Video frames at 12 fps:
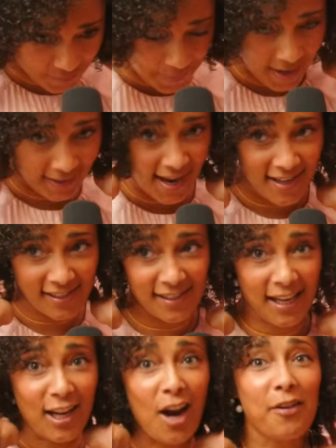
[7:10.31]
the podcast because
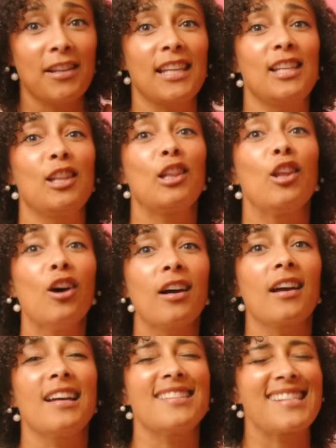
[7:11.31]
I currently
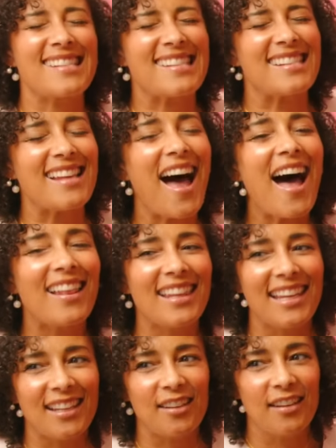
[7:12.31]
look a
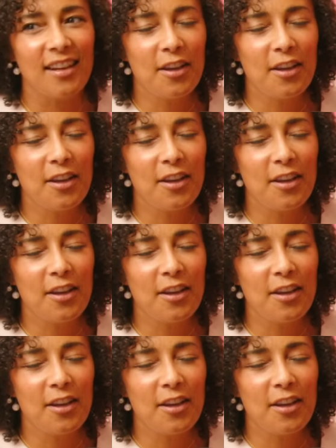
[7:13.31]
solid